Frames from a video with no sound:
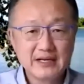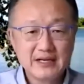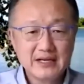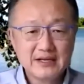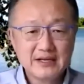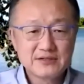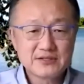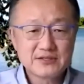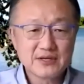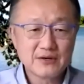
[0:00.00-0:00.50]

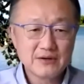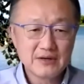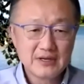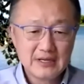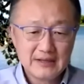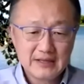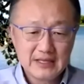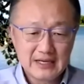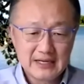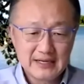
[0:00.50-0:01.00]
So
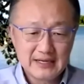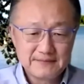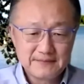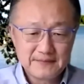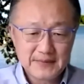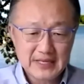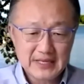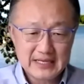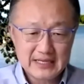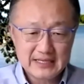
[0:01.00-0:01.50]

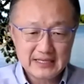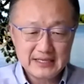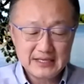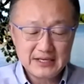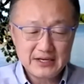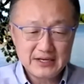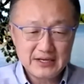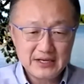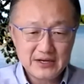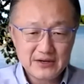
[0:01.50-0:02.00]

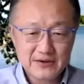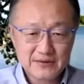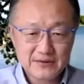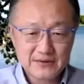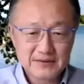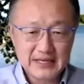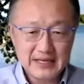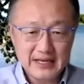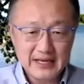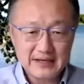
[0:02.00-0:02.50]

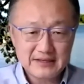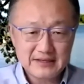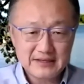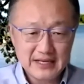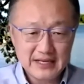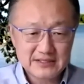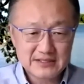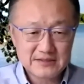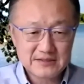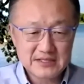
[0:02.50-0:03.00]

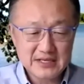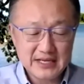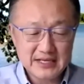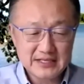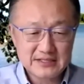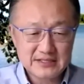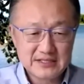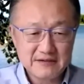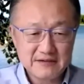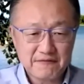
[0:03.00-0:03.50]

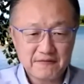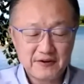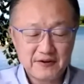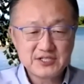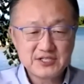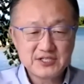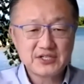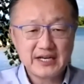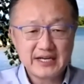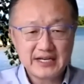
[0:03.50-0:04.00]
it's
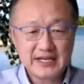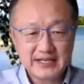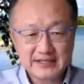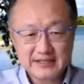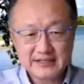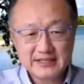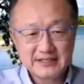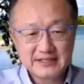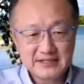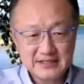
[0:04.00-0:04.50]

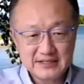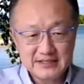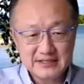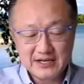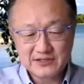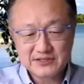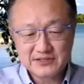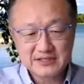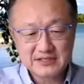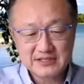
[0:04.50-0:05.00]
differentiating
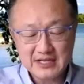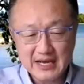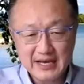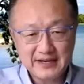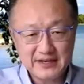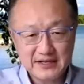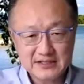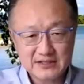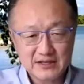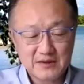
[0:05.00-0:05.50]
in
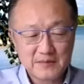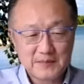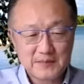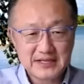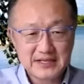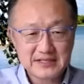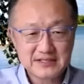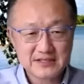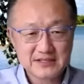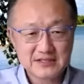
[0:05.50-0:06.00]
societies on the
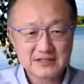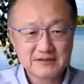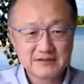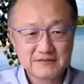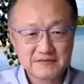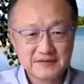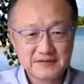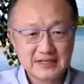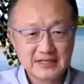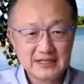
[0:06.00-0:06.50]
basis of
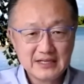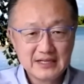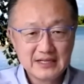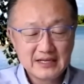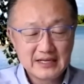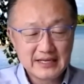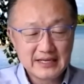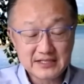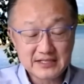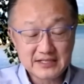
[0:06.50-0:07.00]

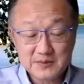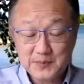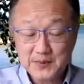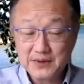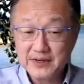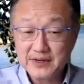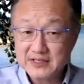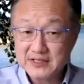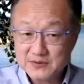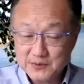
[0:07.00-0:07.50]

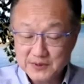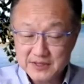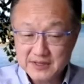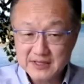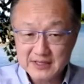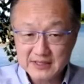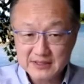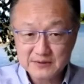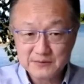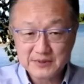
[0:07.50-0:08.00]
experience with
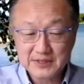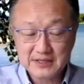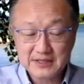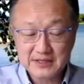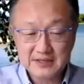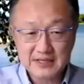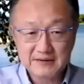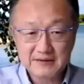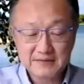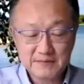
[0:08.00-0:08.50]

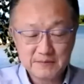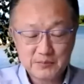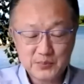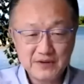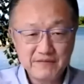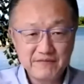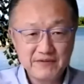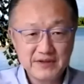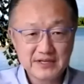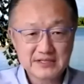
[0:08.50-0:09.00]
the
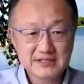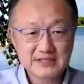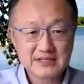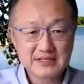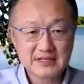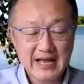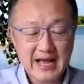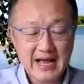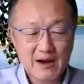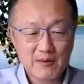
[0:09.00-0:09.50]
previous
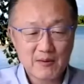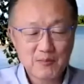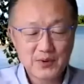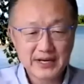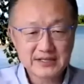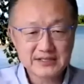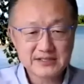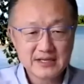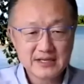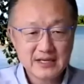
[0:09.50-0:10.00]

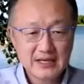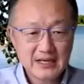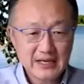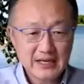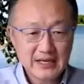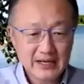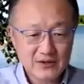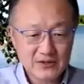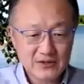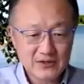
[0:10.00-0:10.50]
outbreaks,
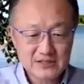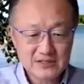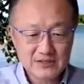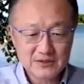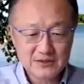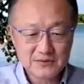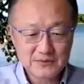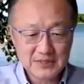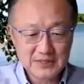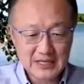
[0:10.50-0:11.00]
and
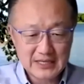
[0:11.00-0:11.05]
also